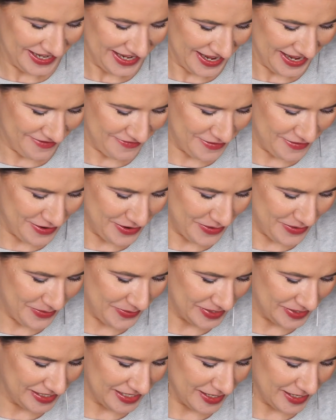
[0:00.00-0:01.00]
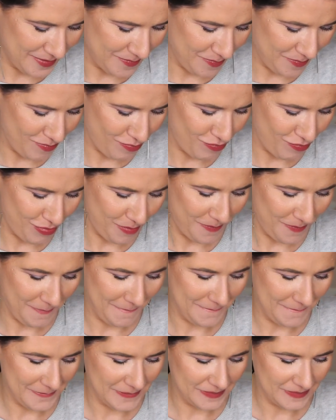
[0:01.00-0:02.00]
I have no idea.
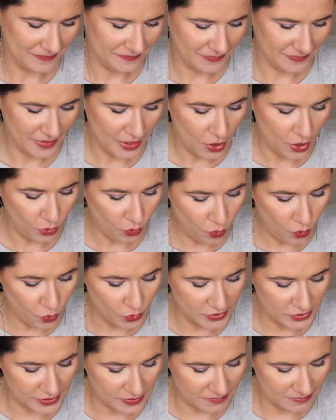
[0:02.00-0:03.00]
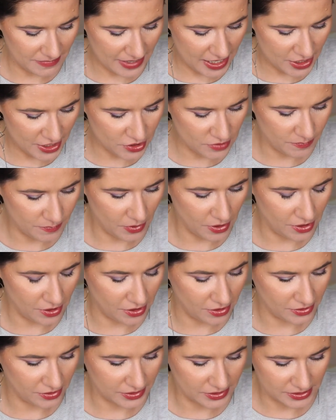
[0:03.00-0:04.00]
Ooh,
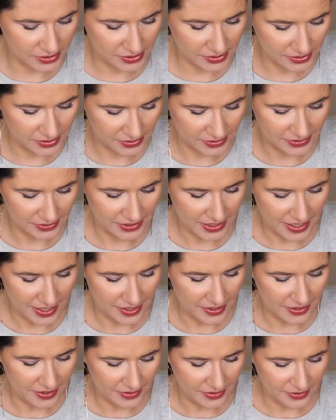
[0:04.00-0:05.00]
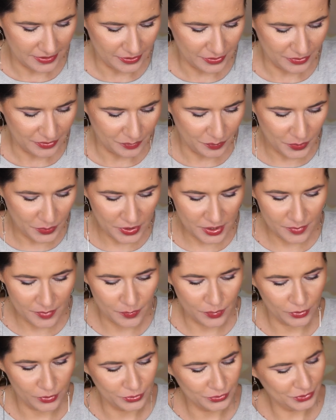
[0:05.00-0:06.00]
Smashbox.
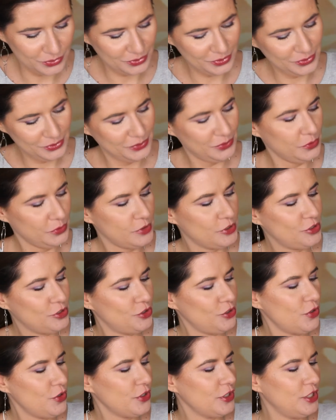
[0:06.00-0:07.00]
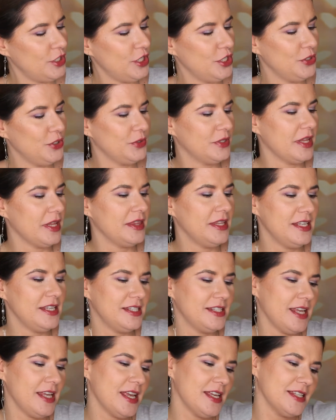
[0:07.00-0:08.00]
Purple. Ooh, so cute.
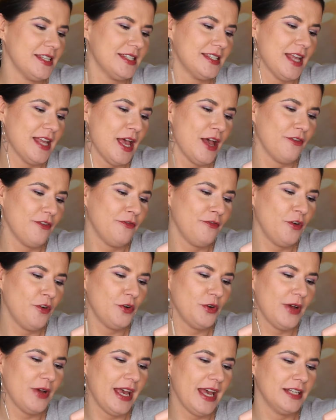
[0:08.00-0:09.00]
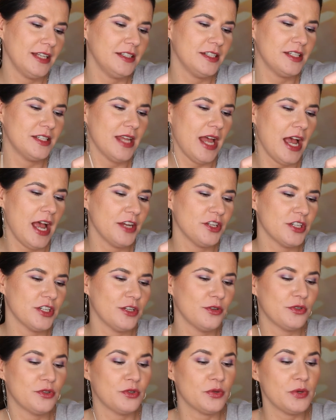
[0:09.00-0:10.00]
This is a photo edit eyeshadow